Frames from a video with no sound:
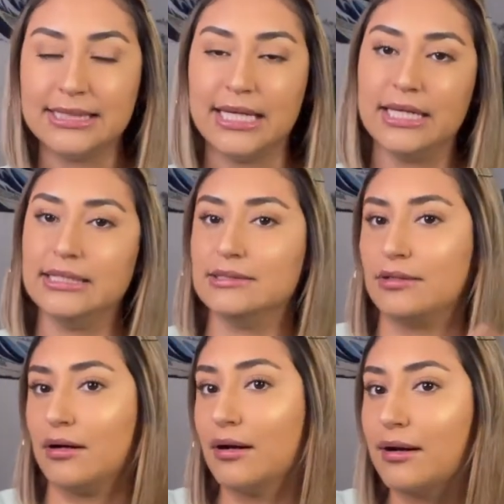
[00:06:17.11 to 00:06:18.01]
Is there
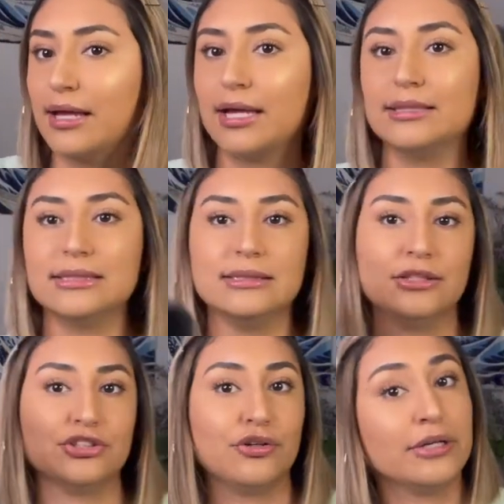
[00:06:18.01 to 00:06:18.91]
hurricanes? Is there
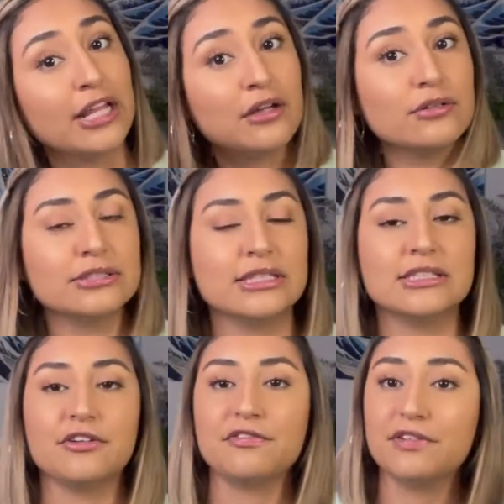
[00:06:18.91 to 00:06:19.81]
tornadoes? Is there
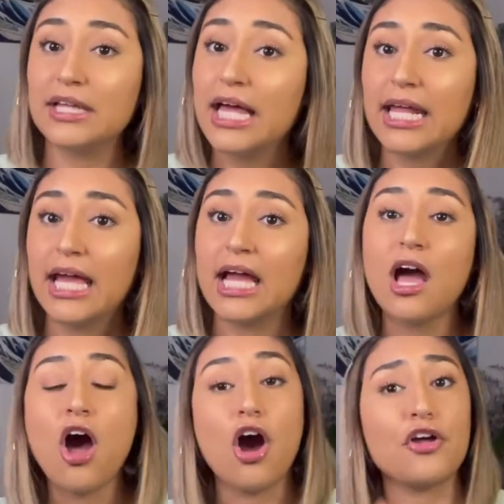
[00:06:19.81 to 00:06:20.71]
flooding?
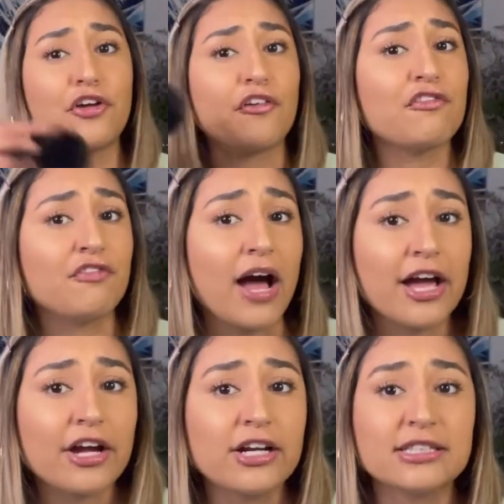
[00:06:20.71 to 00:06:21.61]
Are there
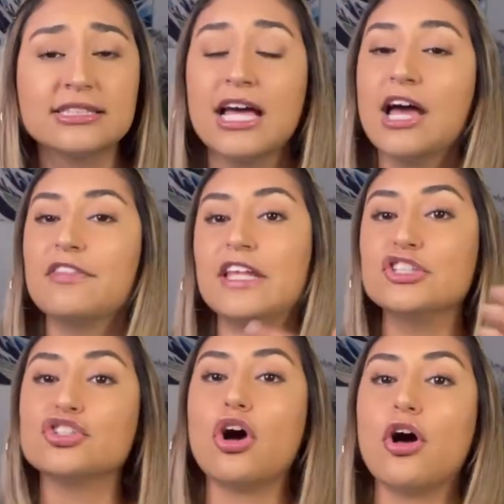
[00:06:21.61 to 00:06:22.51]
fires? These are
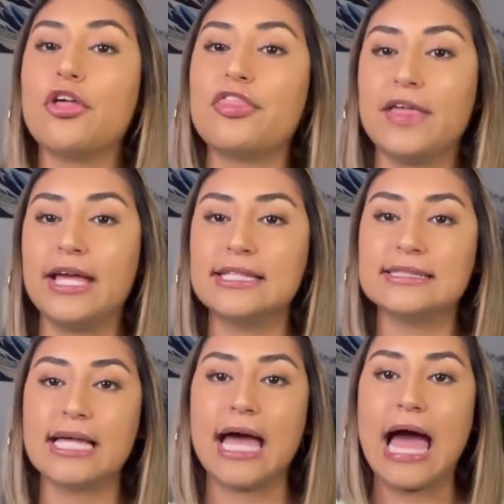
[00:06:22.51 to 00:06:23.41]
all things
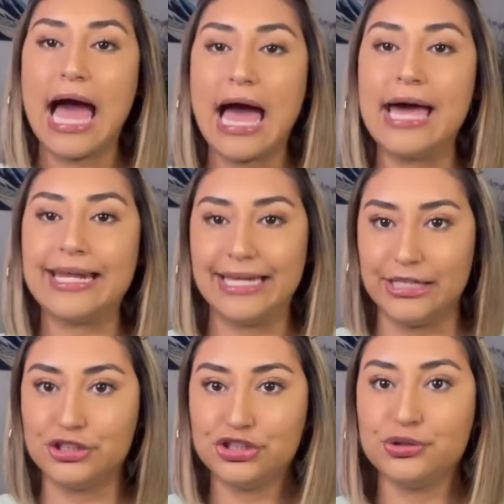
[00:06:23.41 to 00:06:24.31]
that add
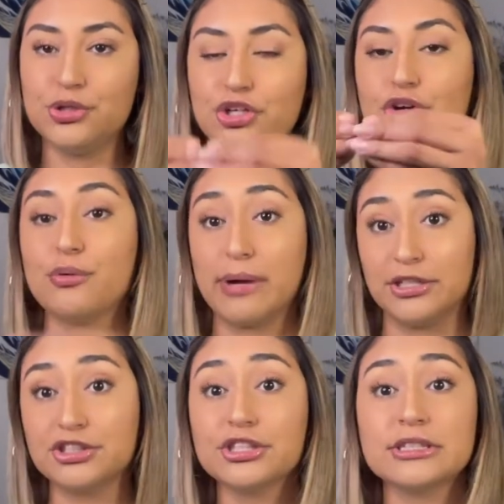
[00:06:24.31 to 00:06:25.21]
into your
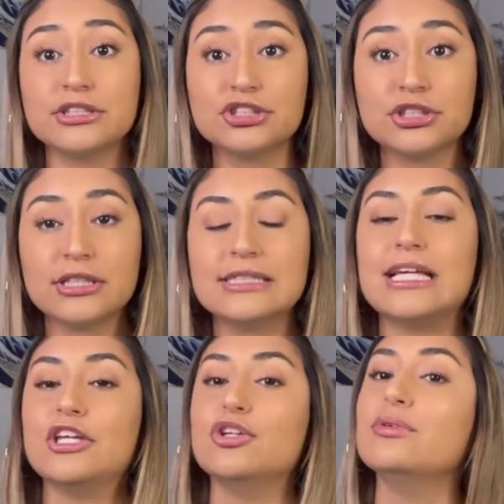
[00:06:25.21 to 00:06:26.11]
renter's insurance that
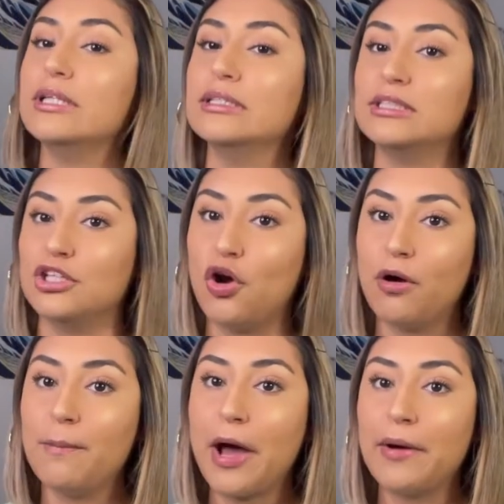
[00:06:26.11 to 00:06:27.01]
you need to know
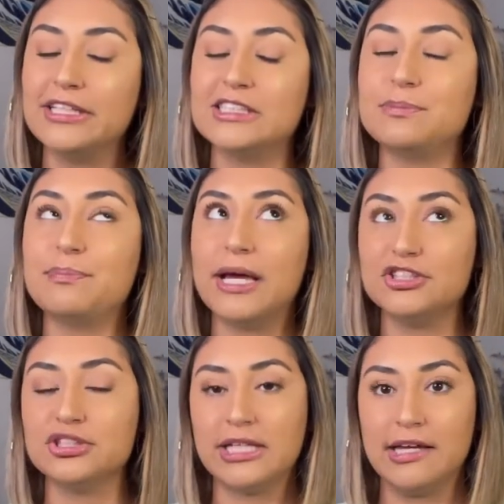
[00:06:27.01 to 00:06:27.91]
about,
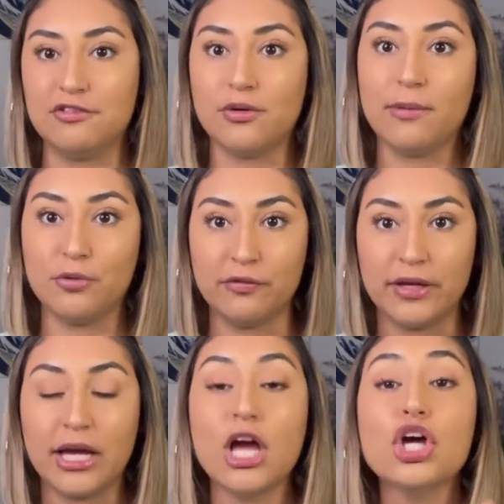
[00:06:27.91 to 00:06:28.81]
especially if you are moving
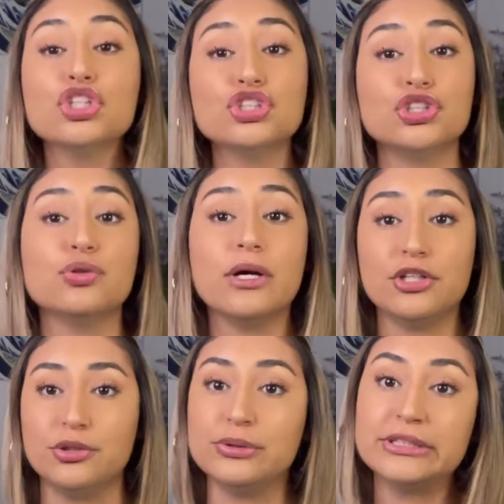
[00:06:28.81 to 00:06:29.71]
to a new
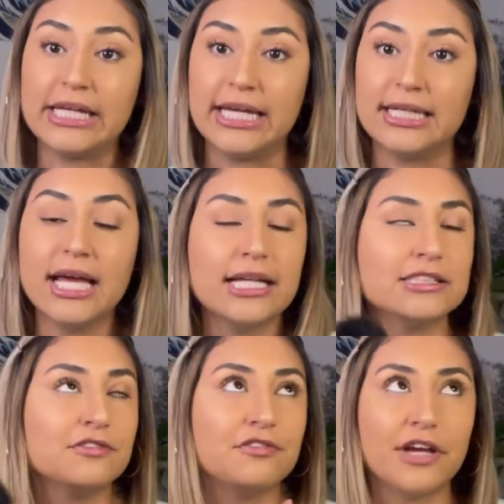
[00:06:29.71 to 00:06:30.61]
state. It's
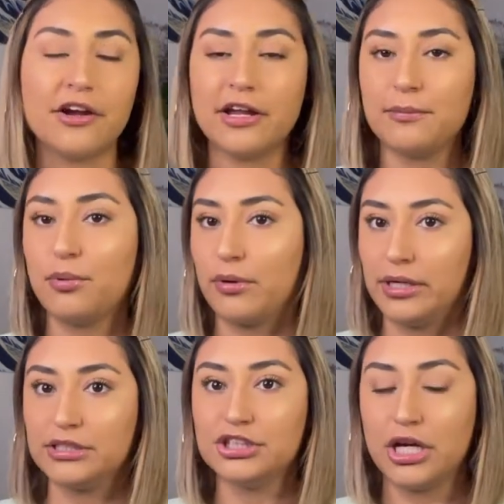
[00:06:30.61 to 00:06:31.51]
very important
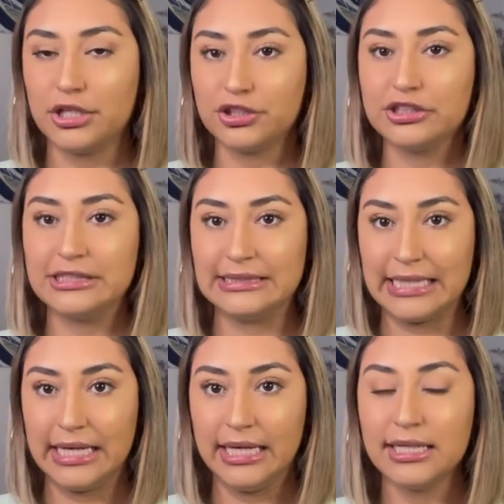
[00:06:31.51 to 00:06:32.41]
to
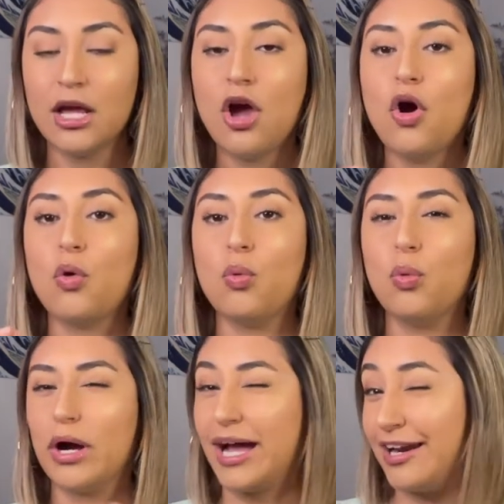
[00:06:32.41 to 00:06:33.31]
understand what
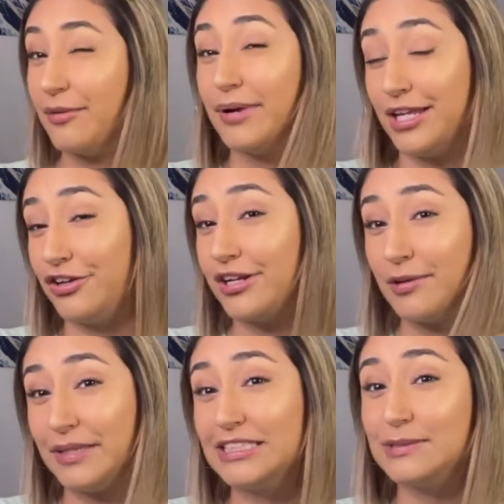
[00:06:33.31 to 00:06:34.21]
kind of money you're going to be
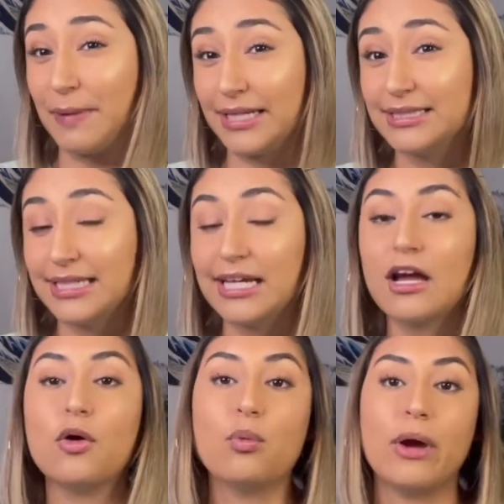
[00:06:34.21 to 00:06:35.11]
spending
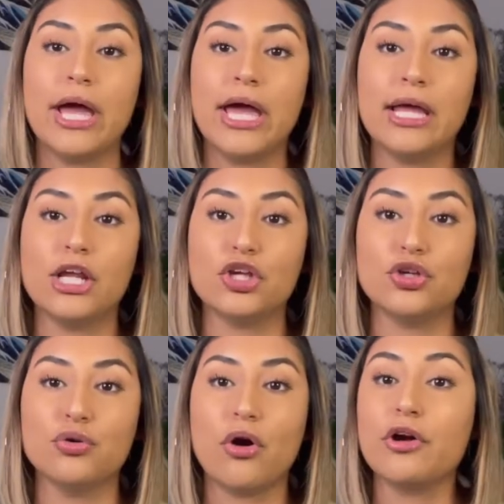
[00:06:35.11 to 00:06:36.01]
when you
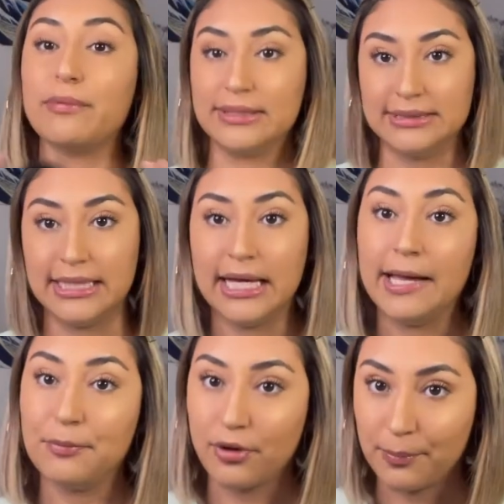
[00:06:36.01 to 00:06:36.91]
are renting a
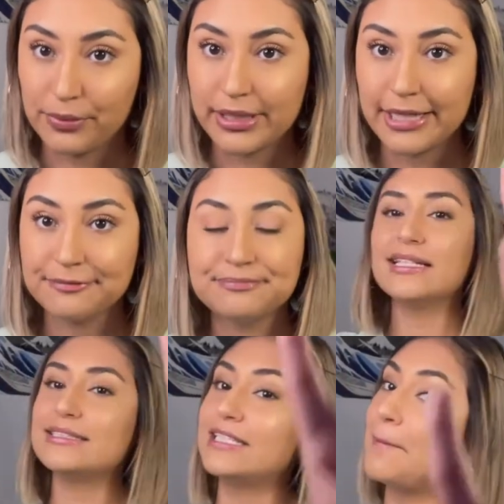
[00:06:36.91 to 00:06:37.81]
property.
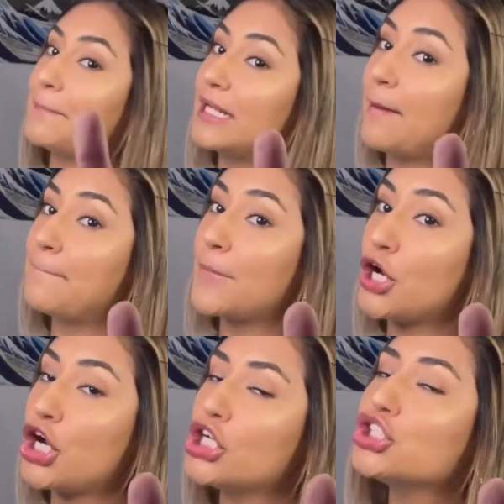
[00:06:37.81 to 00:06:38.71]
Tip
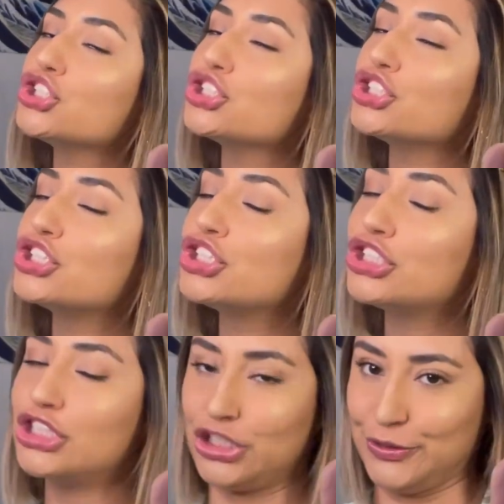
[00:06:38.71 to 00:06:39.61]
number 2.